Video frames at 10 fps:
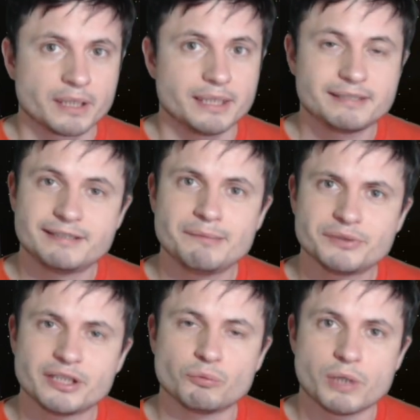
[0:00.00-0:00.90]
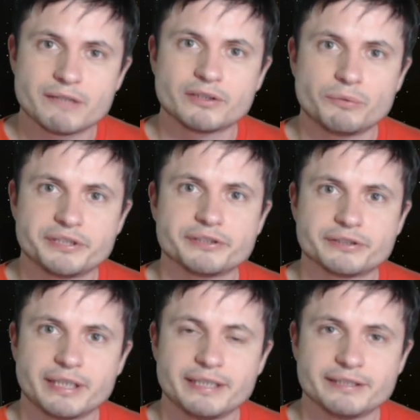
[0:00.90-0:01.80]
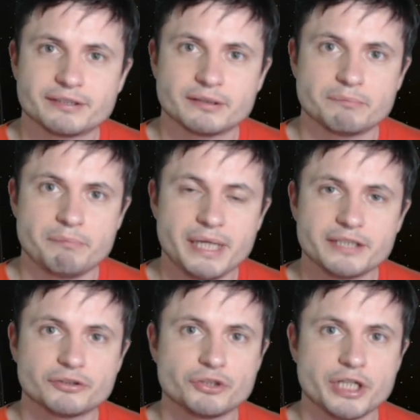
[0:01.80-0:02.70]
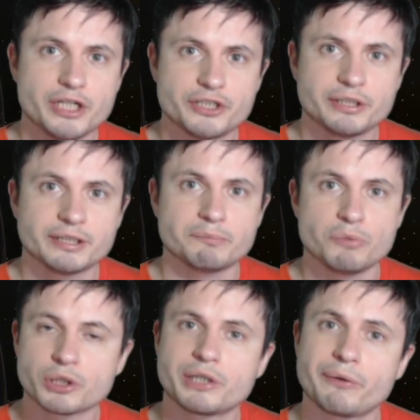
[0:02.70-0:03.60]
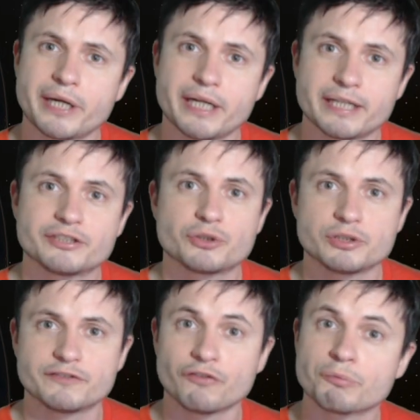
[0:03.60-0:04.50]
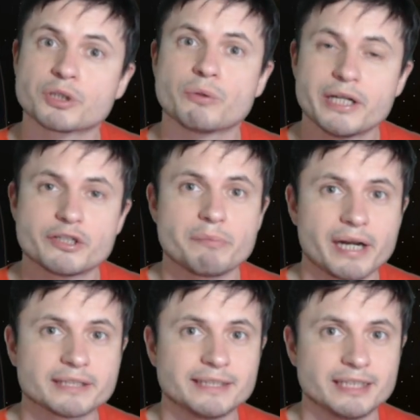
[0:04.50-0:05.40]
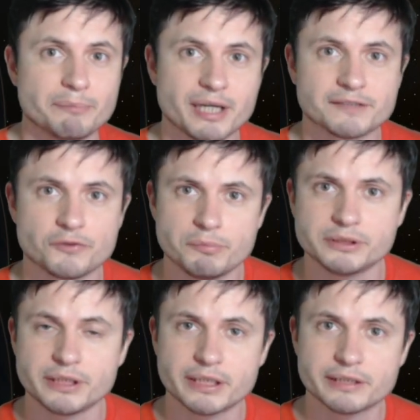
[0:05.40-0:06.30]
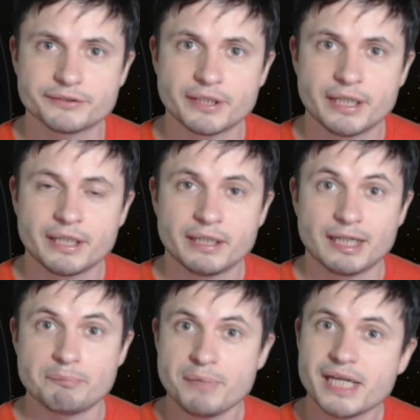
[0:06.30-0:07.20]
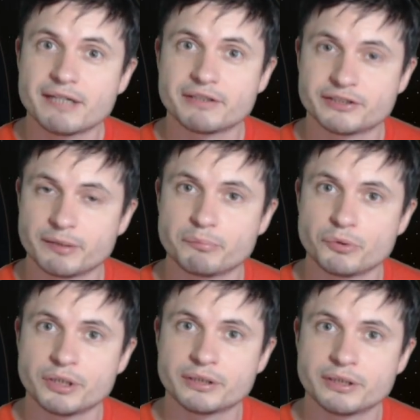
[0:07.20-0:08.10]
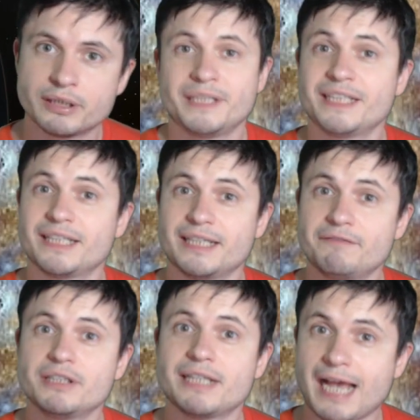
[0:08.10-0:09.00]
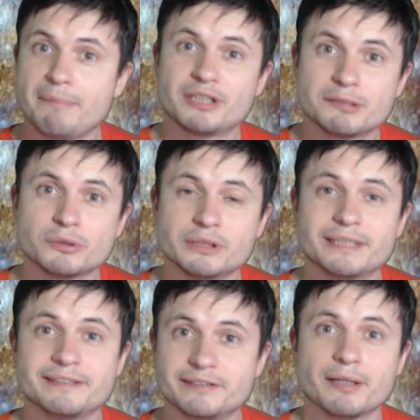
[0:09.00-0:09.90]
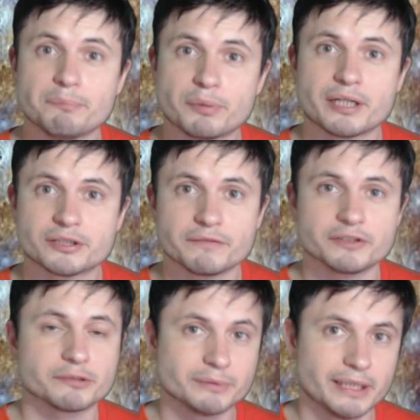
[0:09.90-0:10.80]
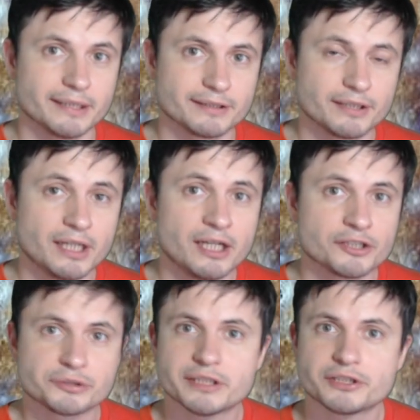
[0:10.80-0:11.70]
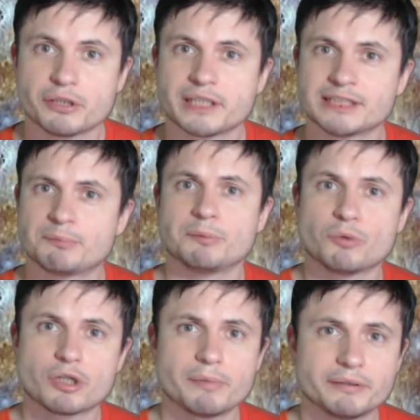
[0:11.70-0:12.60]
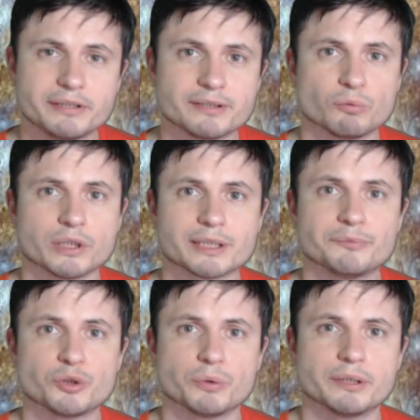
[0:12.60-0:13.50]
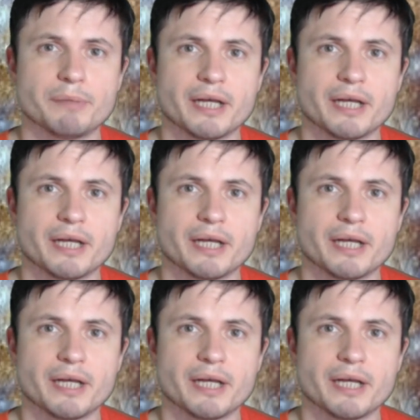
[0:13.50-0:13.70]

It seems that one of the recent studies made a suggestion that Mercury has transformed quite dramatically in the past few billion years and may have at some point been even habitable in some parts of this planet. So let's talk a little bit more about this and welcome to What Da